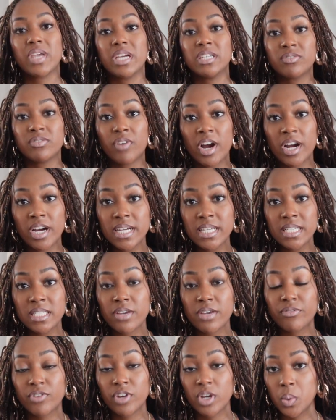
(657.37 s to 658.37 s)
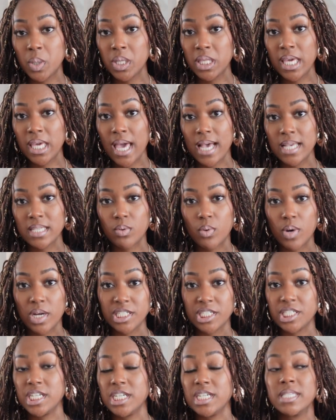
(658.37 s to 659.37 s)
As far as frequently asked
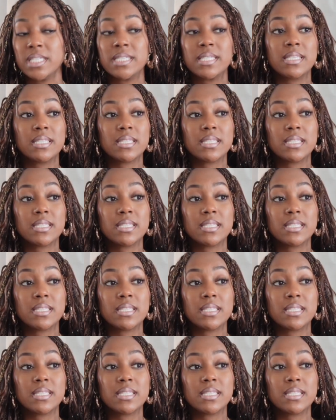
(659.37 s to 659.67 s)
questions